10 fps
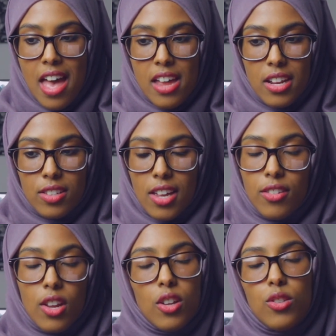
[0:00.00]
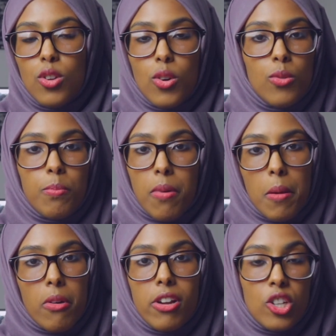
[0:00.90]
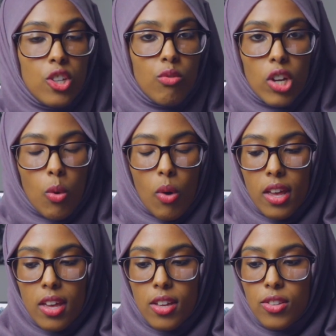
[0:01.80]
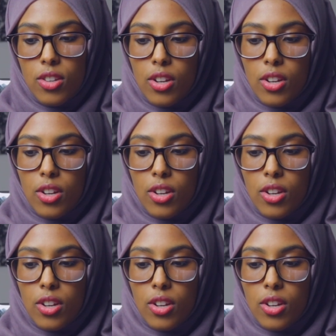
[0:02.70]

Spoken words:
and it said no preparation required,